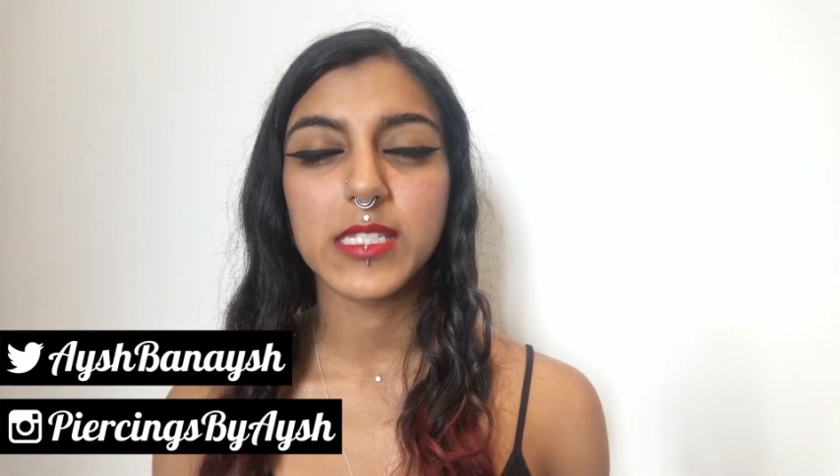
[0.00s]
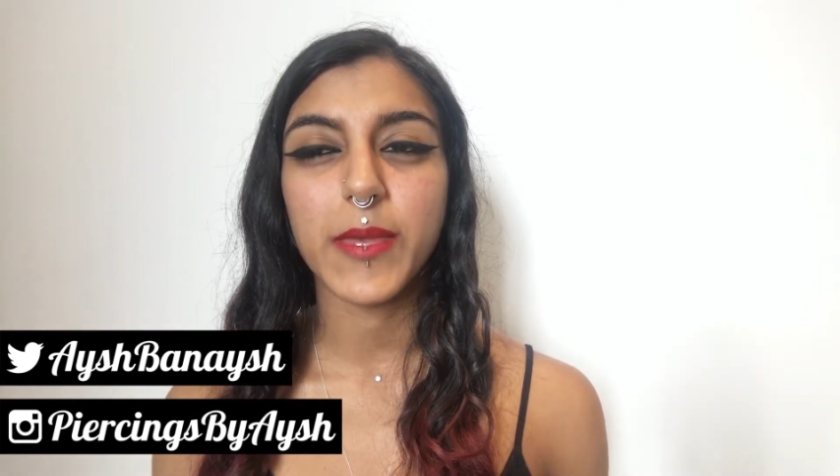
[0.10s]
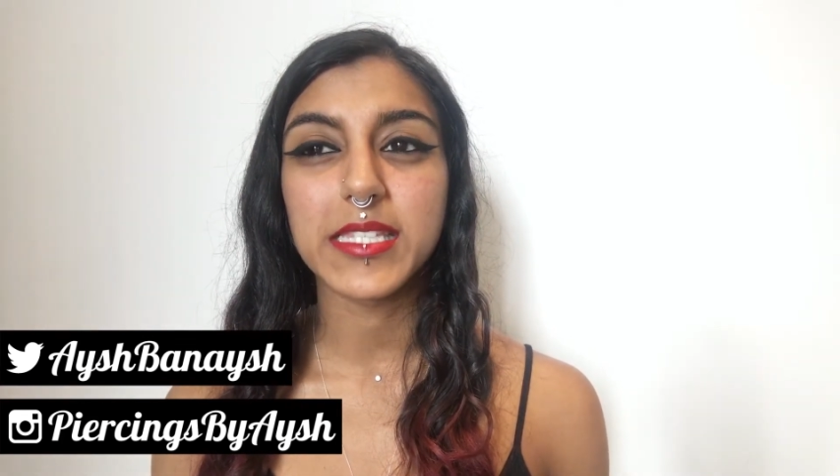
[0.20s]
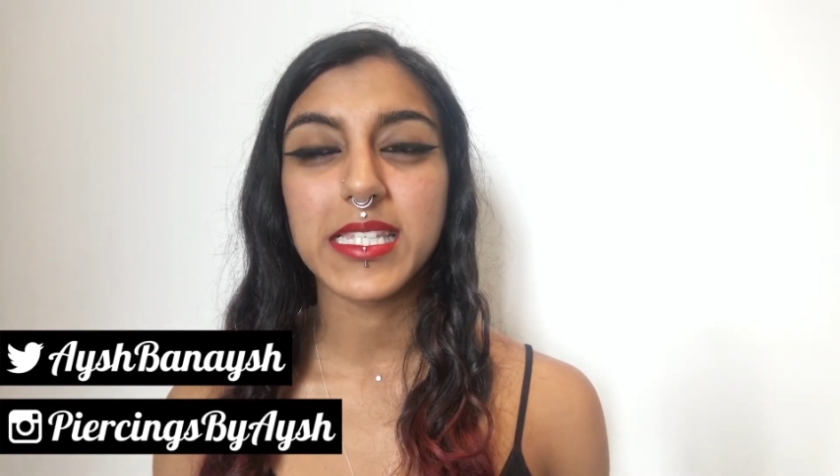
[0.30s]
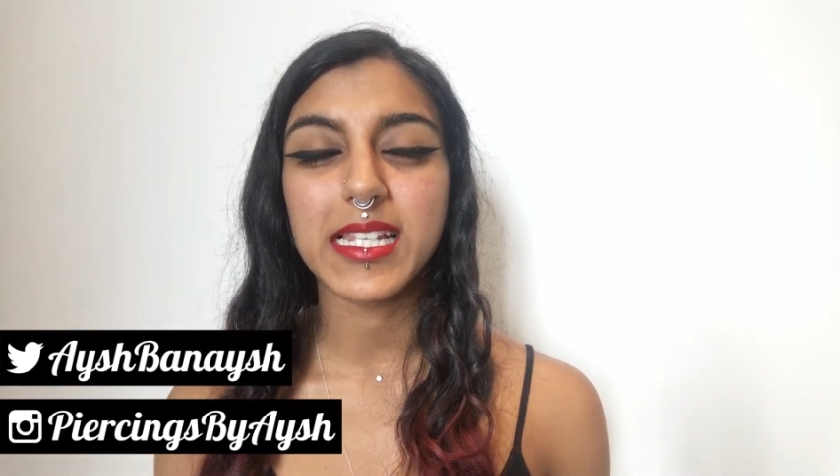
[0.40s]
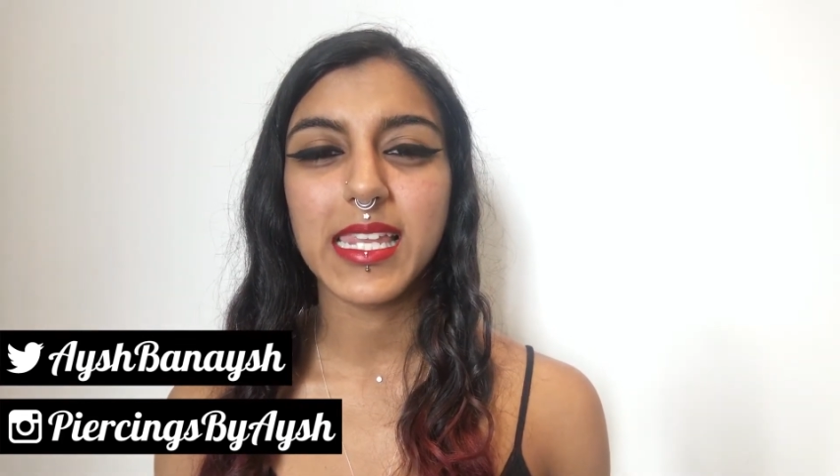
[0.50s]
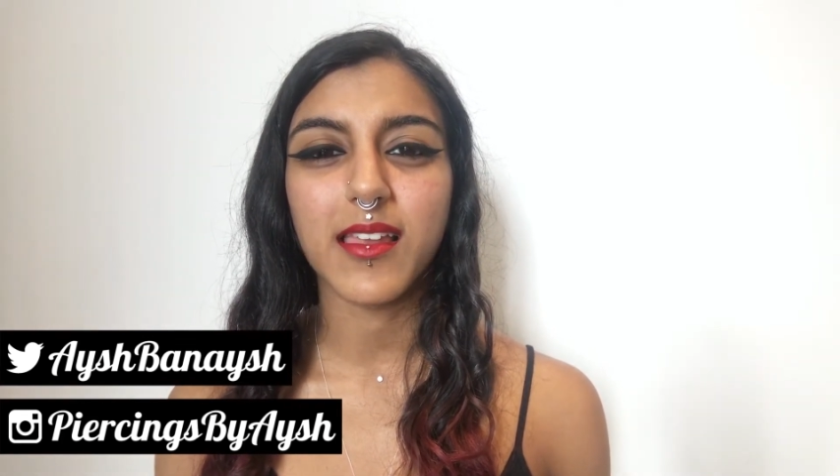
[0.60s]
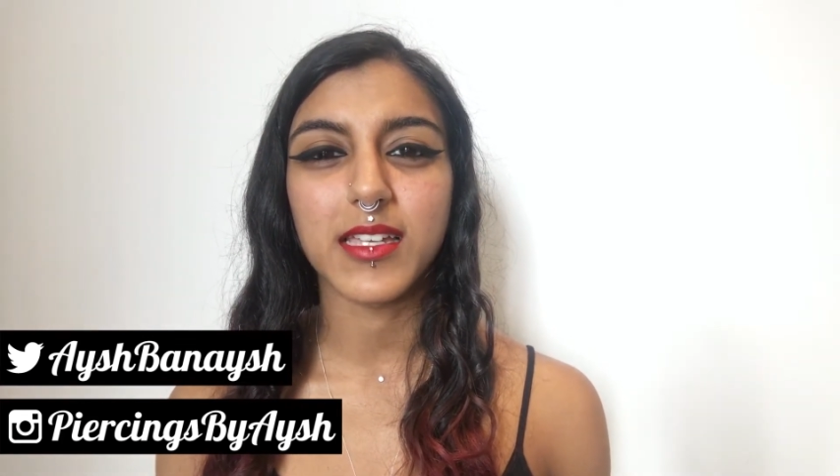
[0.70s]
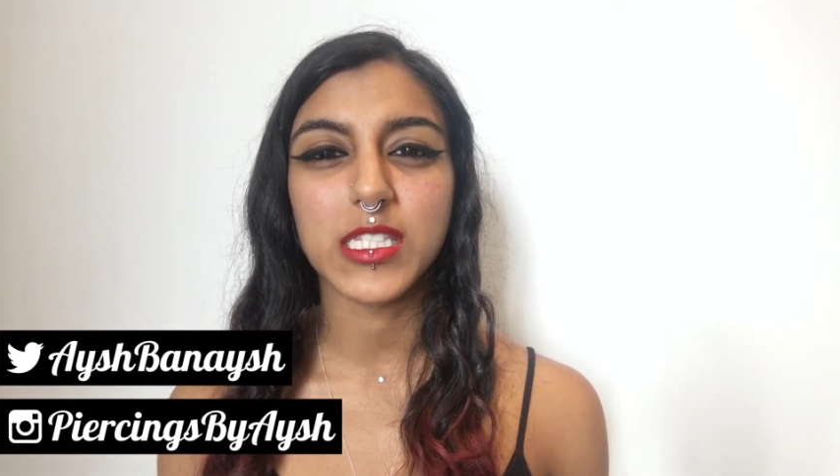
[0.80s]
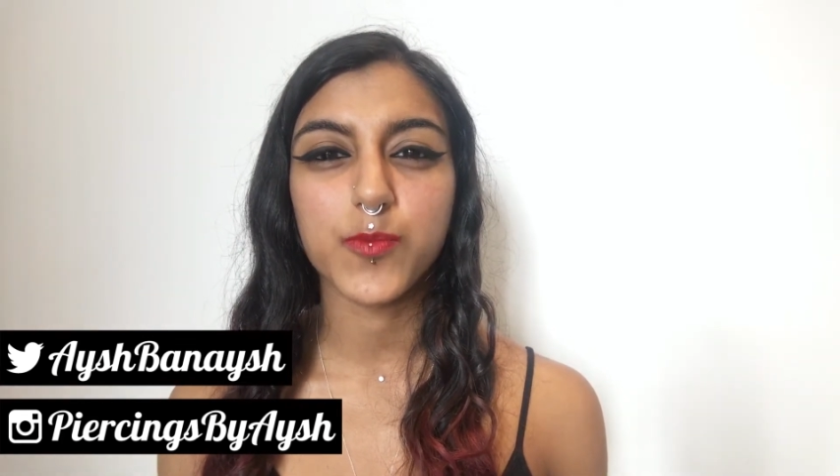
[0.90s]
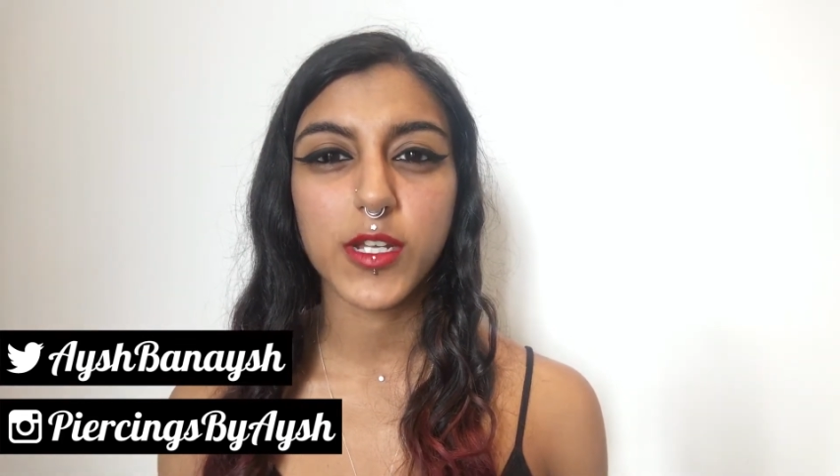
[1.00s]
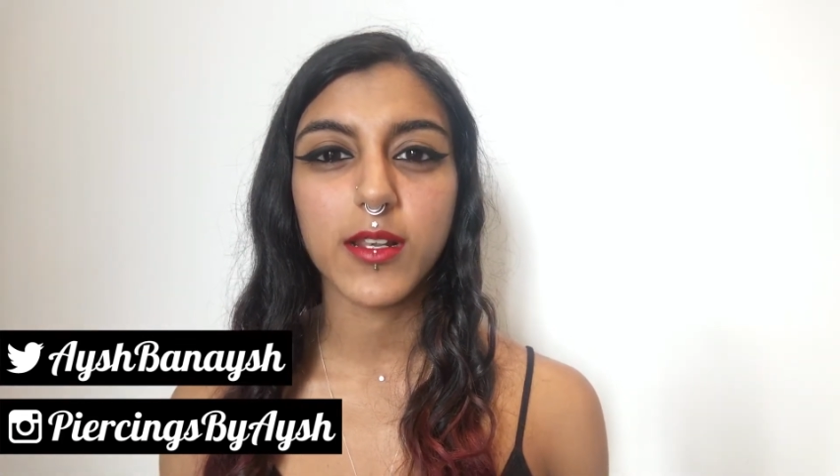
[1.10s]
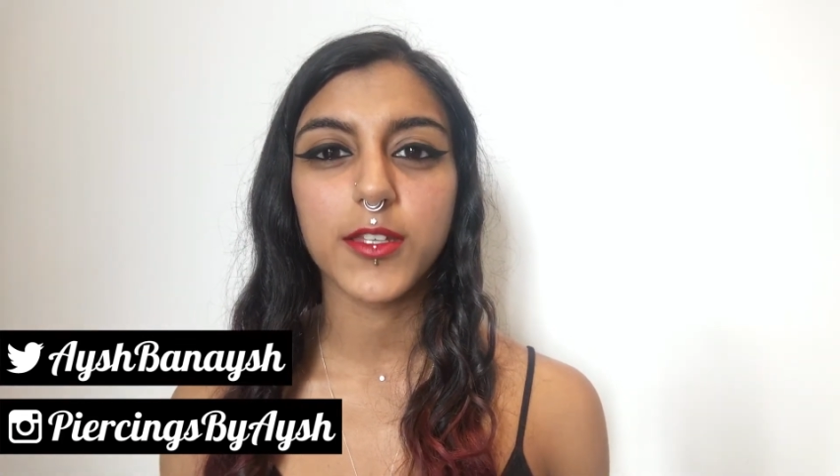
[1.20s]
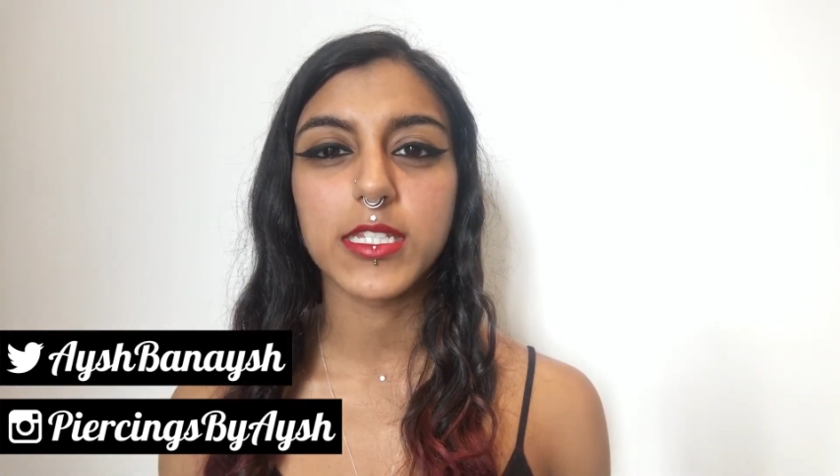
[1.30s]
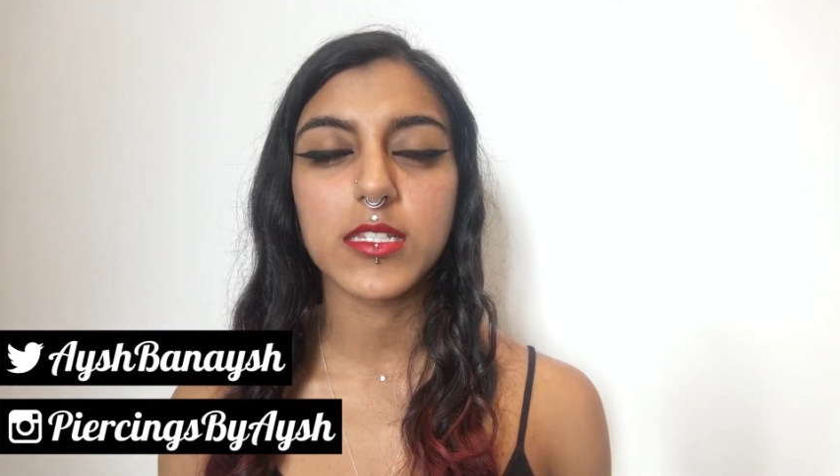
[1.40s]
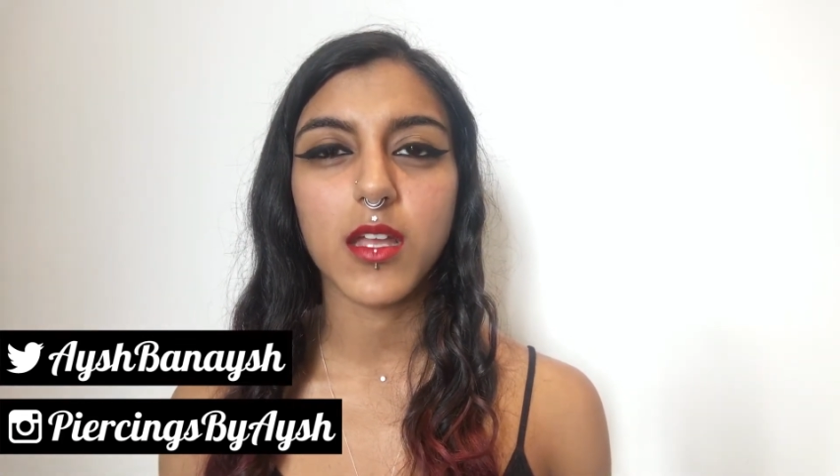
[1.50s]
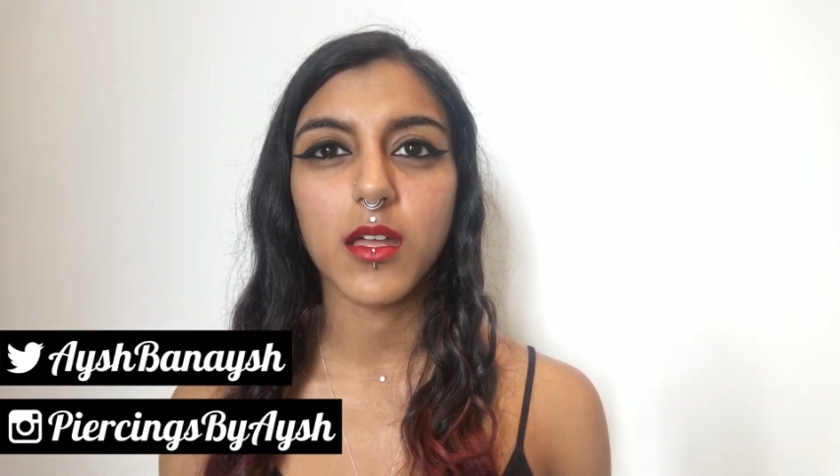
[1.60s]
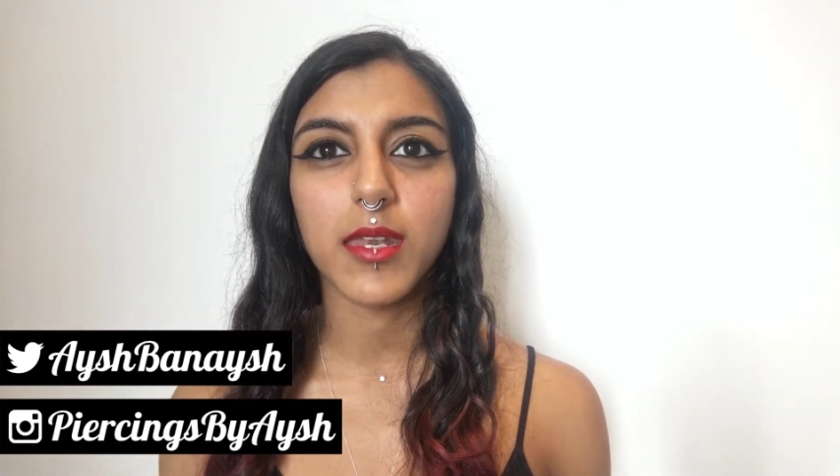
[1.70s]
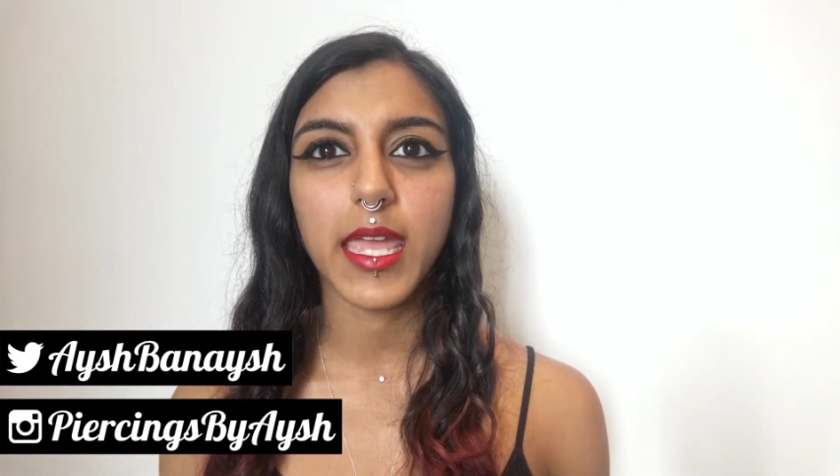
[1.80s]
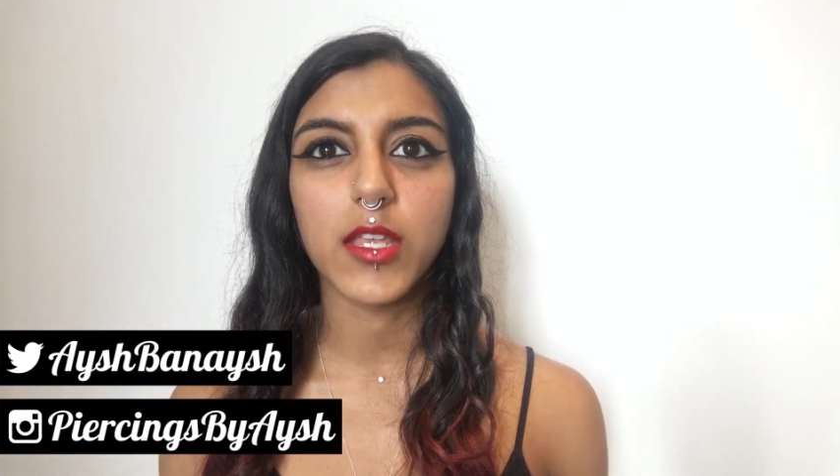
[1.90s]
it's basically like a spring-loaded gun